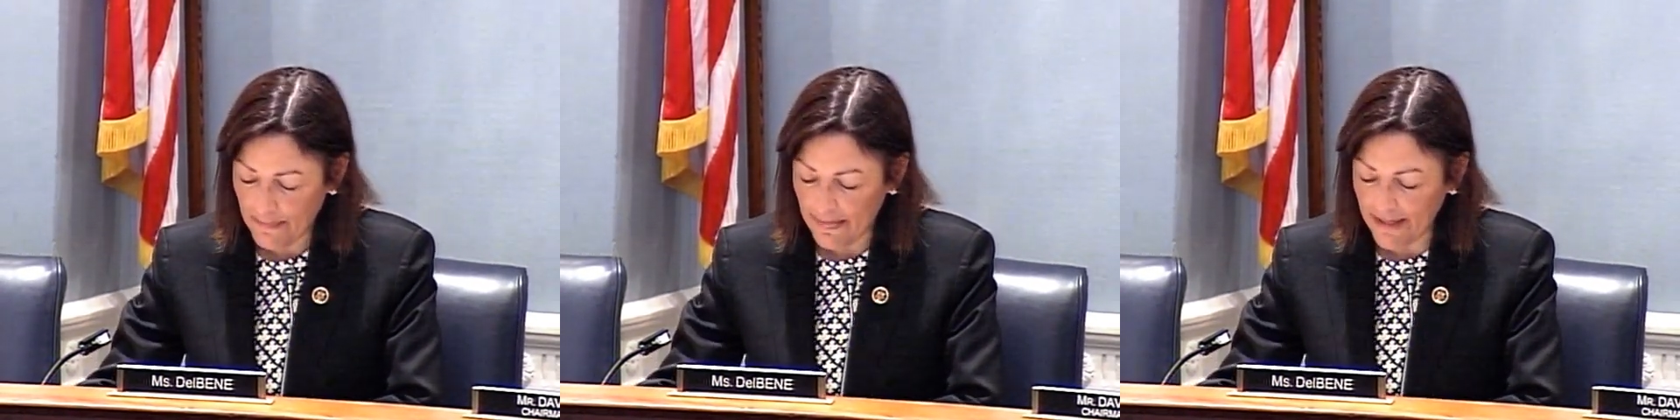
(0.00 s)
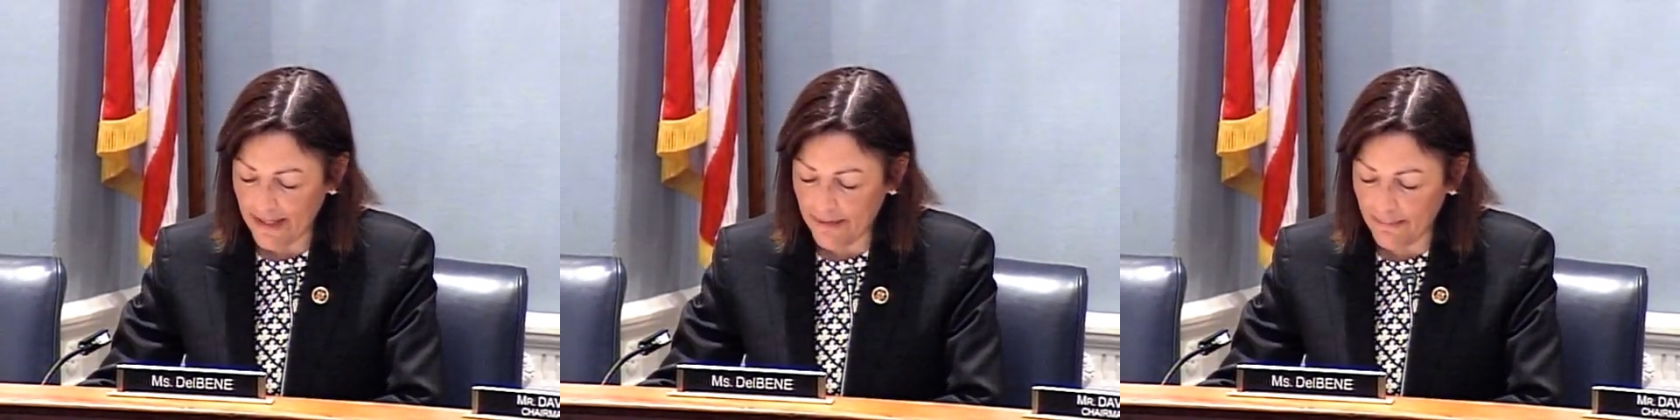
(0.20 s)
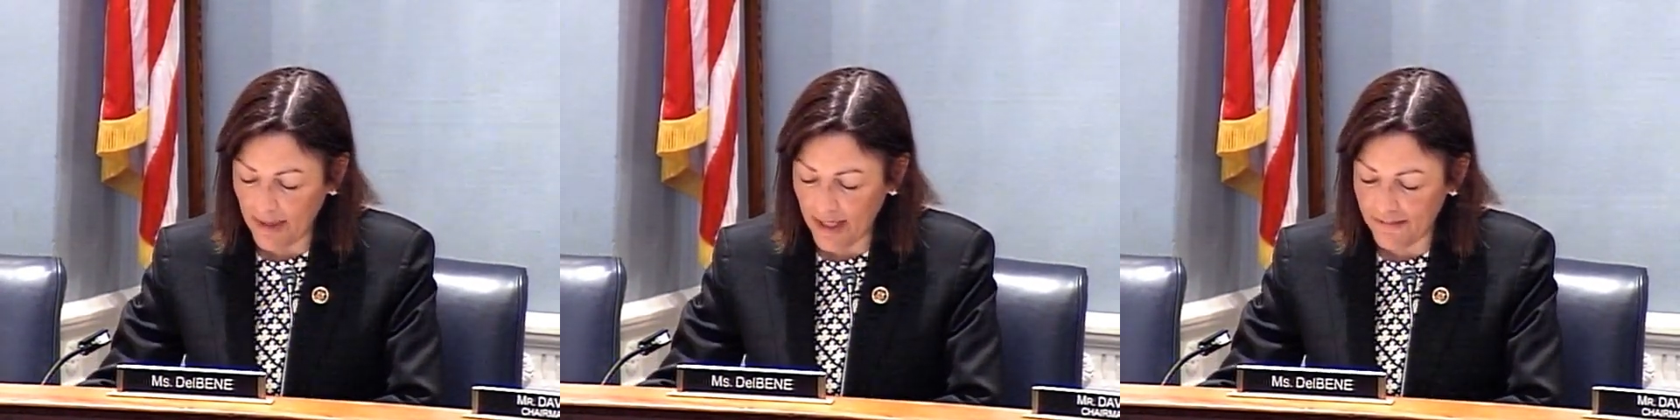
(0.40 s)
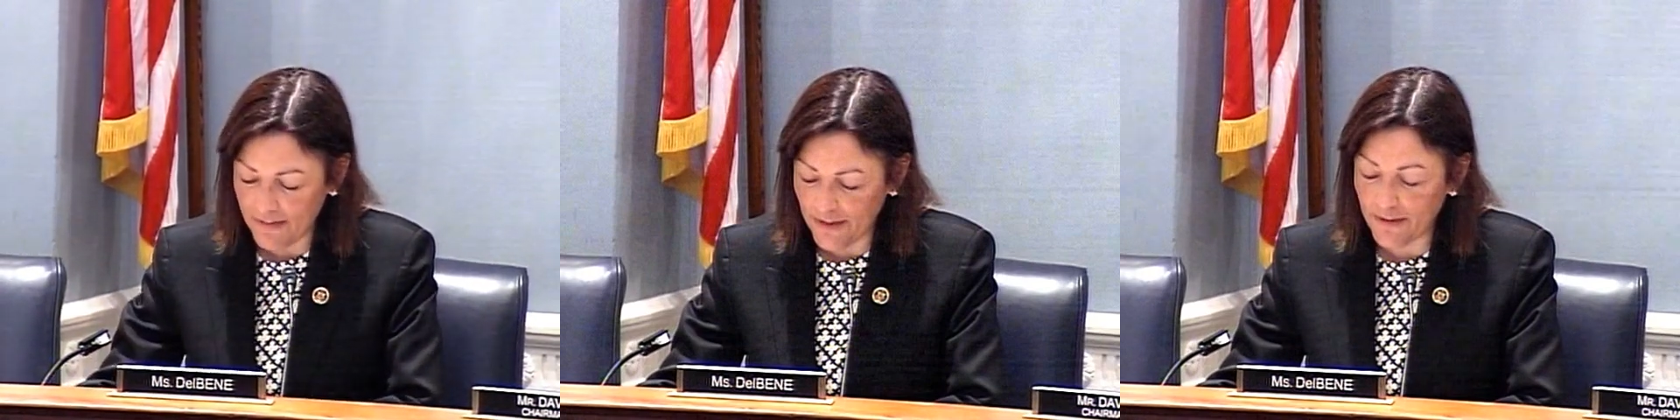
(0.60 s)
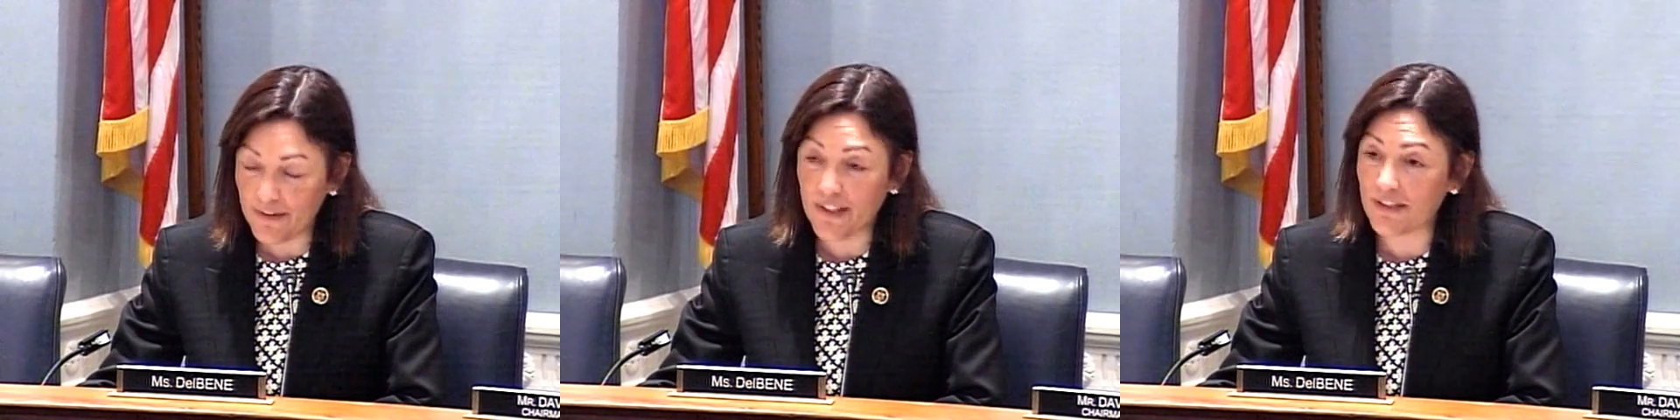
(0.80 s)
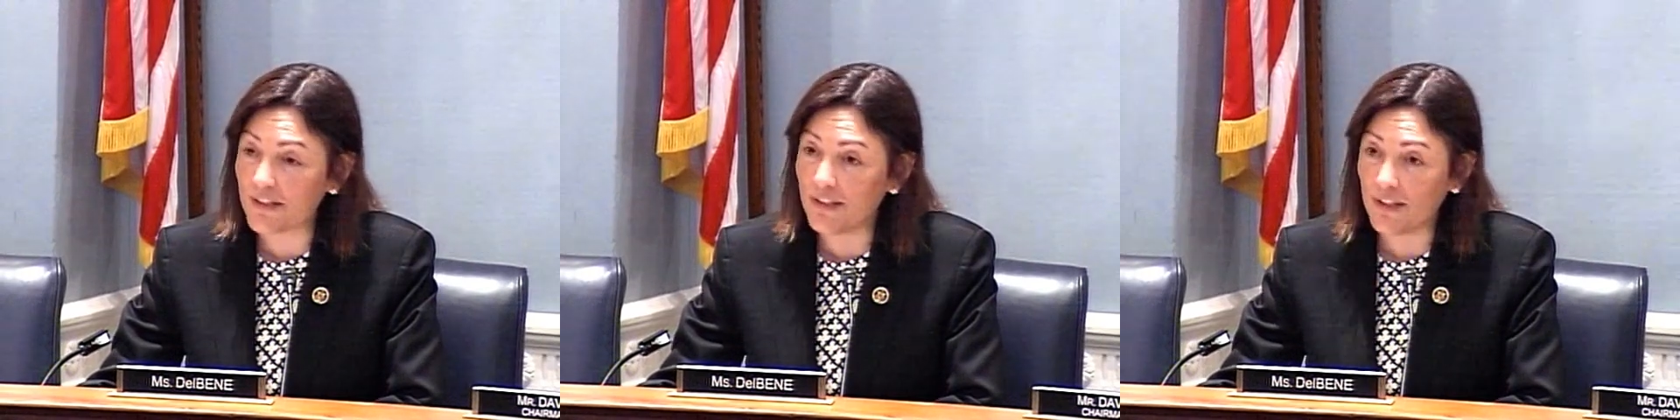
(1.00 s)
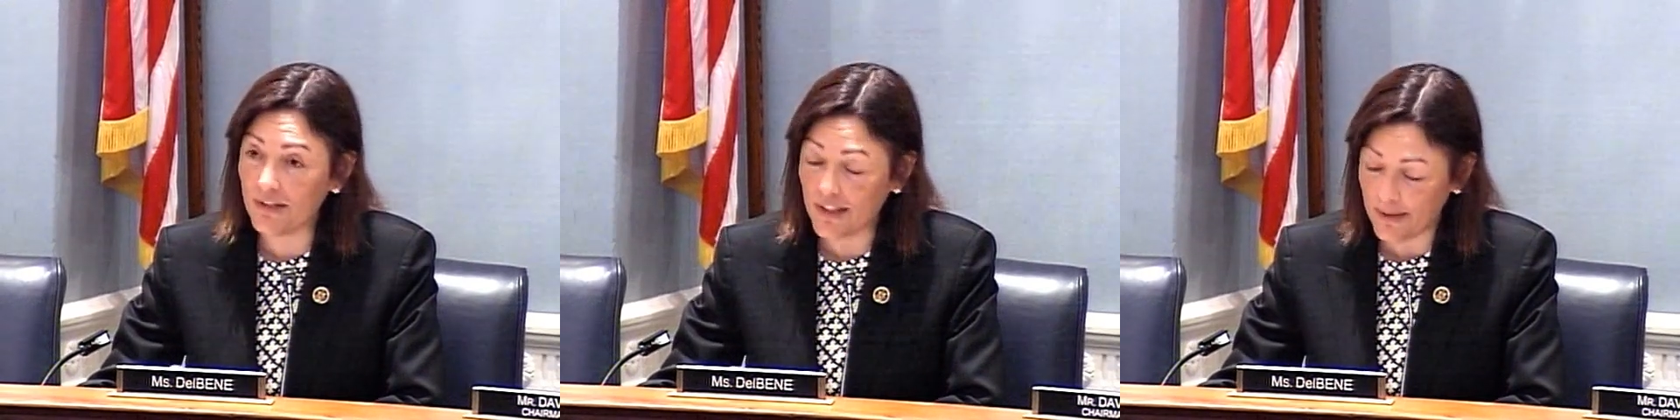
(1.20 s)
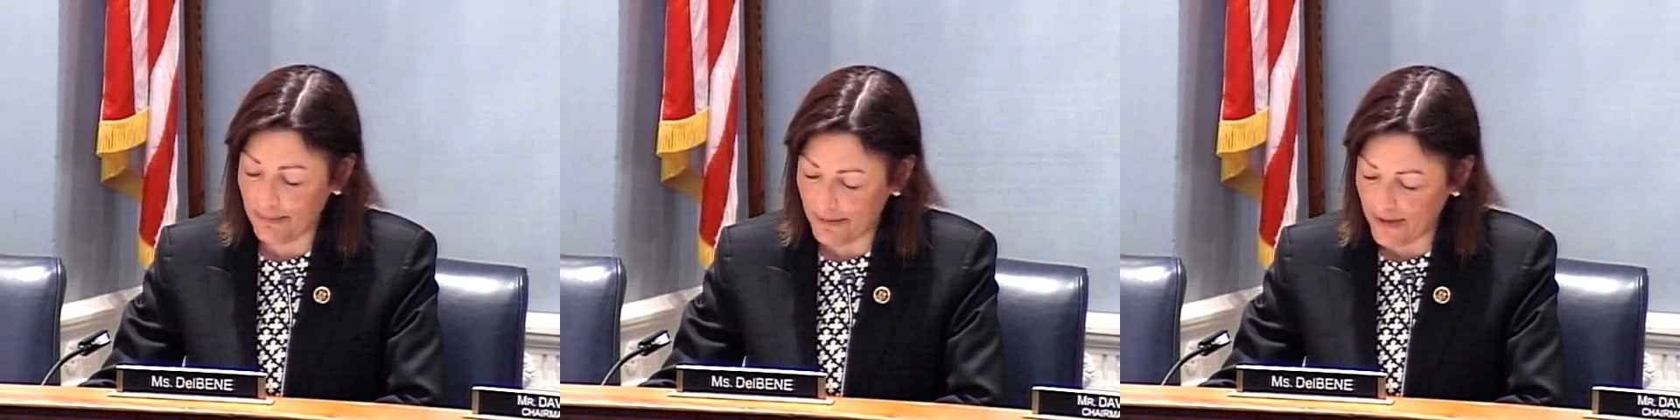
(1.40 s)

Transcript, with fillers: In my view, there's no simple